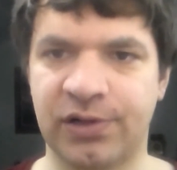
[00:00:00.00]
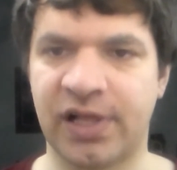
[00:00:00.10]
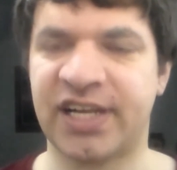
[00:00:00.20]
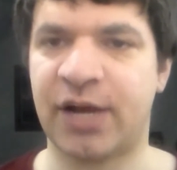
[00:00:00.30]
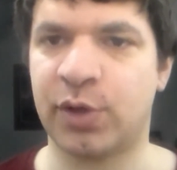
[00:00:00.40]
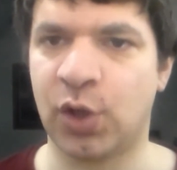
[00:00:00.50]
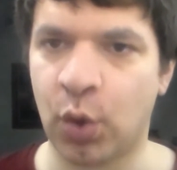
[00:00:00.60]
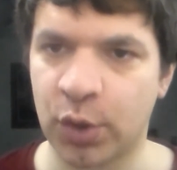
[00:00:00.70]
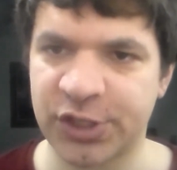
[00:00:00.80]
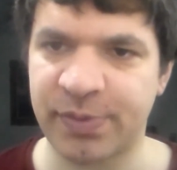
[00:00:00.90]
and I will
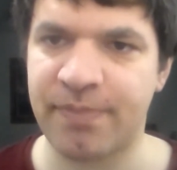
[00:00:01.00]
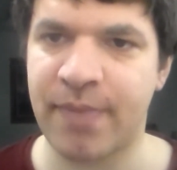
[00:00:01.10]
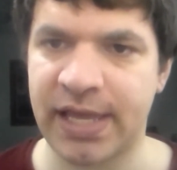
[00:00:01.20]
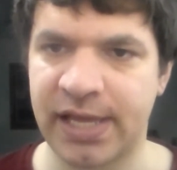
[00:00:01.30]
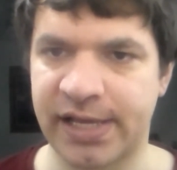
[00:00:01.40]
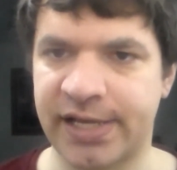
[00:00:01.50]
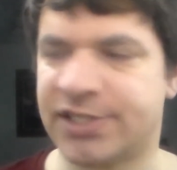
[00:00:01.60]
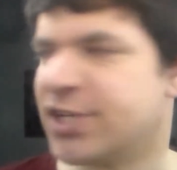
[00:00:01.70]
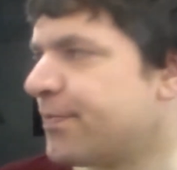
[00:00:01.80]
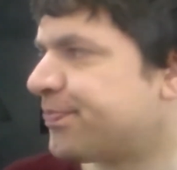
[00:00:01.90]
also be making
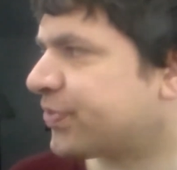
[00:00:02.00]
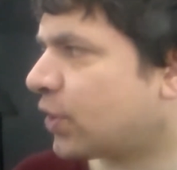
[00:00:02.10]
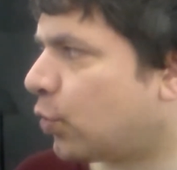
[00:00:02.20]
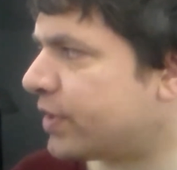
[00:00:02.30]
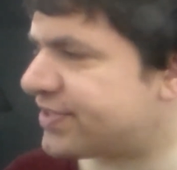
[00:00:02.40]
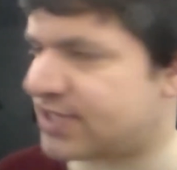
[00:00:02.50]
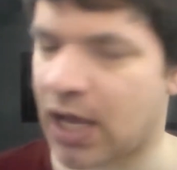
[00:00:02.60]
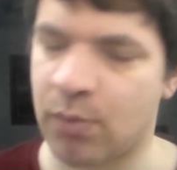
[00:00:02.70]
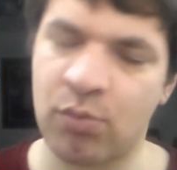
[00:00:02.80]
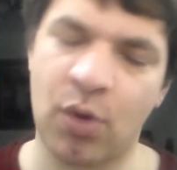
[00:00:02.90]
it with
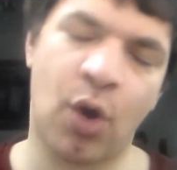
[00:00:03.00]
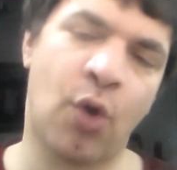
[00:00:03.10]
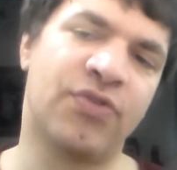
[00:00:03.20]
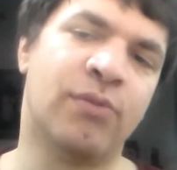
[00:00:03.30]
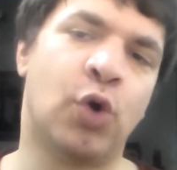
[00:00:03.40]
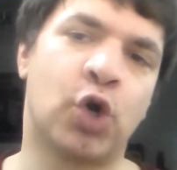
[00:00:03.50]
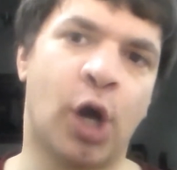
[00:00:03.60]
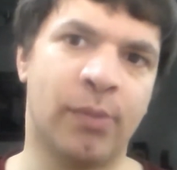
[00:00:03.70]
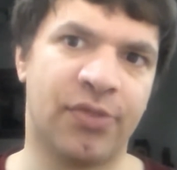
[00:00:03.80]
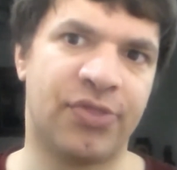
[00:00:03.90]
some of the more
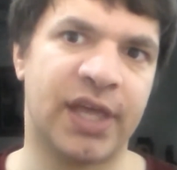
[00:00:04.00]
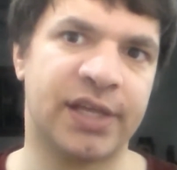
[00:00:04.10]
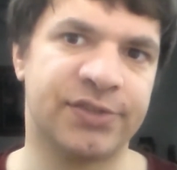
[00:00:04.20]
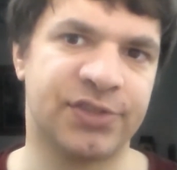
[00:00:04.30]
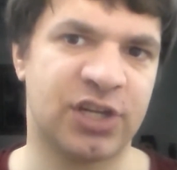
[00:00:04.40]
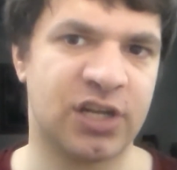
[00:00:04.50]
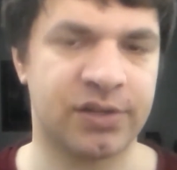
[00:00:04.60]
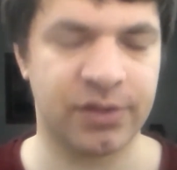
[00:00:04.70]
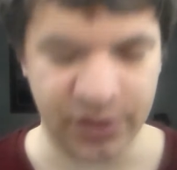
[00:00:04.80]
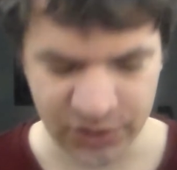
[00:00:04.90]
common things
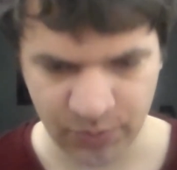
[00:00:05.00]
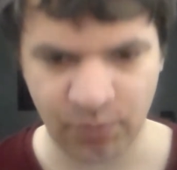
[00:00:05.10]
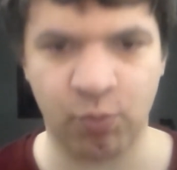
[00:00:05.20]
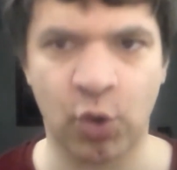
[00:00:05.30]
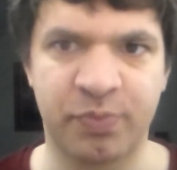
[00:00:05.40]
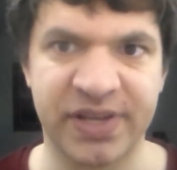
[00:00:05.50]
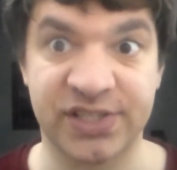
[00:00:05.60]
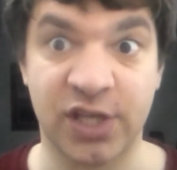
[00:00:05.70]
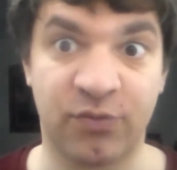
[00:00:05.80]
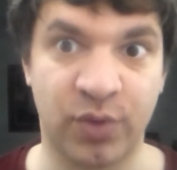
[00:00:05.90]
that would be
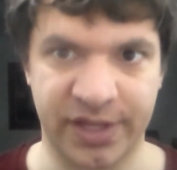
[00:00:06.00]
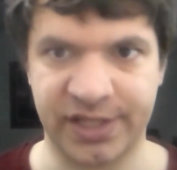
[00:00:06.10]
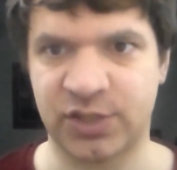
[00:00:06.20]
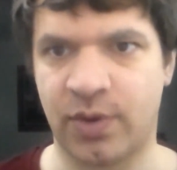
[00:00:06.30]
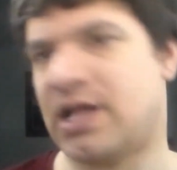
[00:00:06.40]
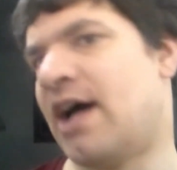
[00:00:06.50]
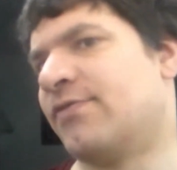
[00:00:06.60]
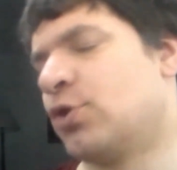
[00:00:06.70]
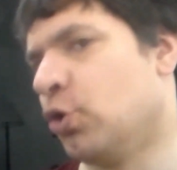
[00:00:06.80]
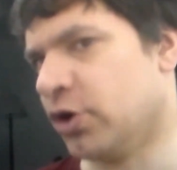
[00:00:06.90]
served with it. So I'll
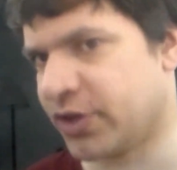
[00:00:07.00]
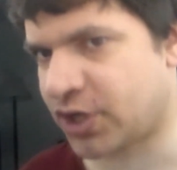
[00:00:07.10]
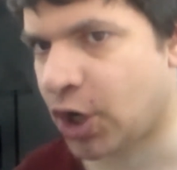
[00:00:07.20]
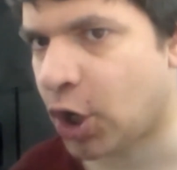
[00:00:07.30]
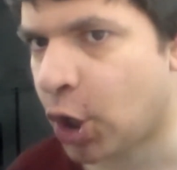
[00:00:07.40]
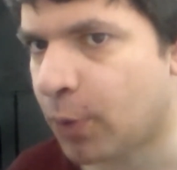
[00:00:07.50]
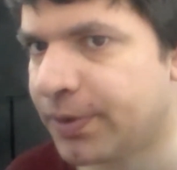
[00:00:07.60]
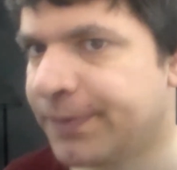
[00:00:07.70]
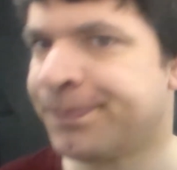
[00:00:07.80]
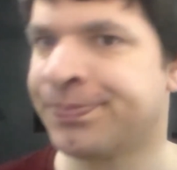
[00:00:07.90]
have corn on the cob,
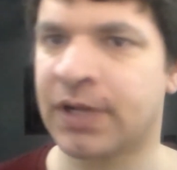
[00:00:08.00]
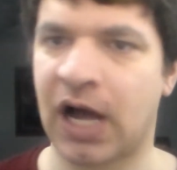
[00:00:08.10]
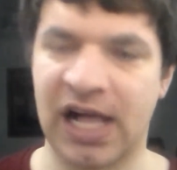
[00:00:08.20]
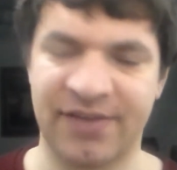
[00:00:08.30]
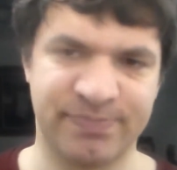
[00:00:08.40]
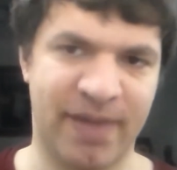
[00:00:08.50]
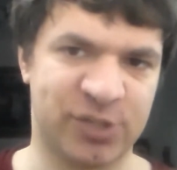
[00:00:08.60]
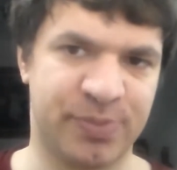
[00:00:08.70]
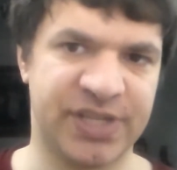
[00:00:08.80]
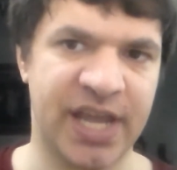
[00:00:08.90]
I'll have some
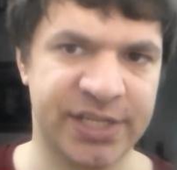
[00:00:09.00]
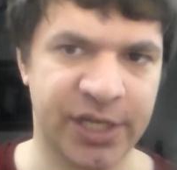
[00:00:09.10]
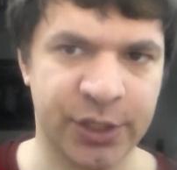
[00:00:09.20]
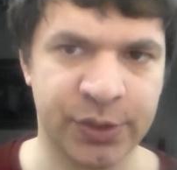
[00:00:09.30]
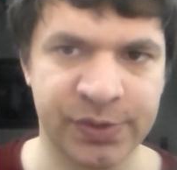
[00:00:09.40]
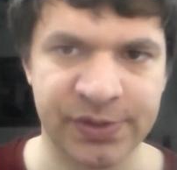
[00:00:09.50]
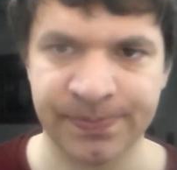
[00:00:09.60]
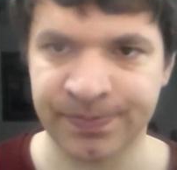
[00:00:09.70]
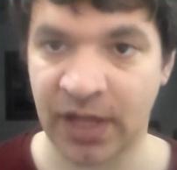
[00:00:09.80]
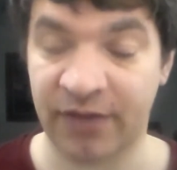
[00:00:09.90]
mashed potatoes,
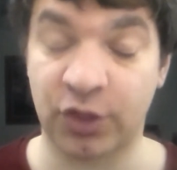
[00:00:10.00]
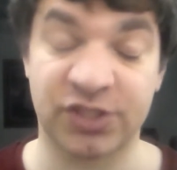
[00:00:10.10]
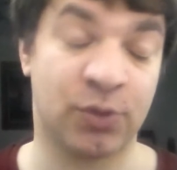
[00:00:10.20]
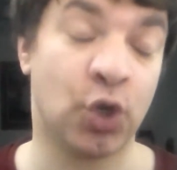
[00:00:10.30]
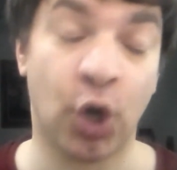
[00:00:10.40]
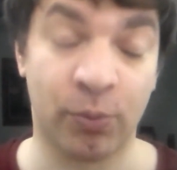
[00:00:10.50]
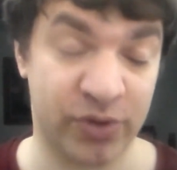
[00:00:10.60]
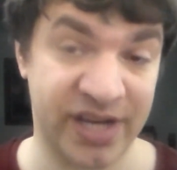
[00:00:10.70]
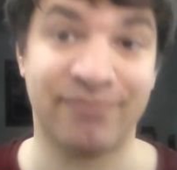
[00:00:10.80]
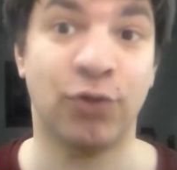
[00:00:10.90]
I've got some
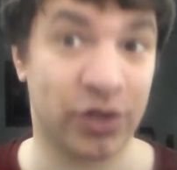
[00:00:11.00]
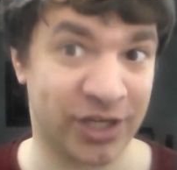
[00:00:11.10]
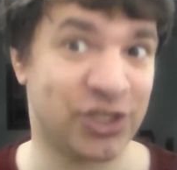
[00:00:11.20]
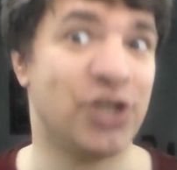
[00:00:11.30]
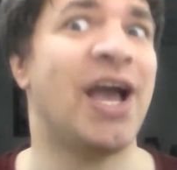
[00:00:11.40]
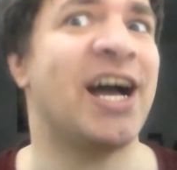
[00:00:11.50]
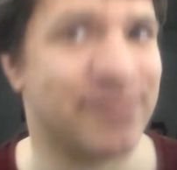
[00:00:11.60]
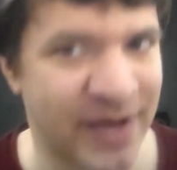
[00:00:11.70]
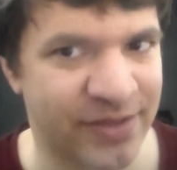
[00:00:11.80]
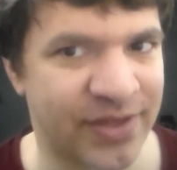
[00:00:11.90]
cornbread. I'm not going to show you how to
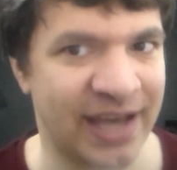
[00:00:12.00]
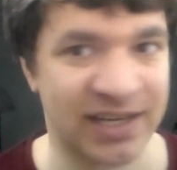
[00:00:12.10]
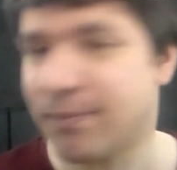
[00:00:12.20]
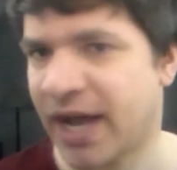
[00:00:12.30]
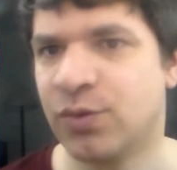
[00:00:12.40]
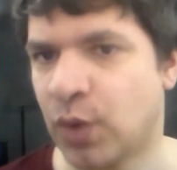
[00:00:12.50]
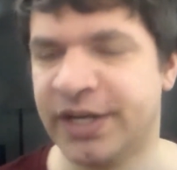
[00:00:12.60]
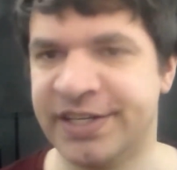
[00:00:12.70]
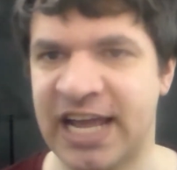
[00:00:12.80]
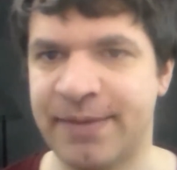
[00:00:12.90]
make that. I might
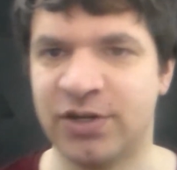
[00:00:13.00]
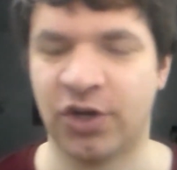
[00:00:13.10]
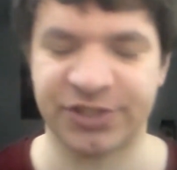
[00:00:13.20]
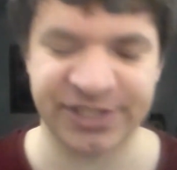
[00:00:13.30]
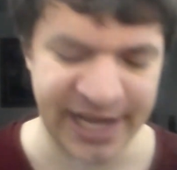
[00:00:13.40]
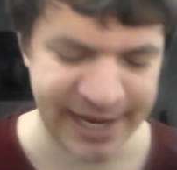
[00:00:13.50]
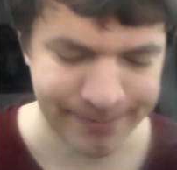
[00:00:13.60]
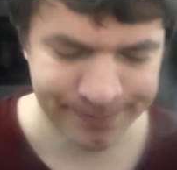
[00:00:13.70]
one day, but not today.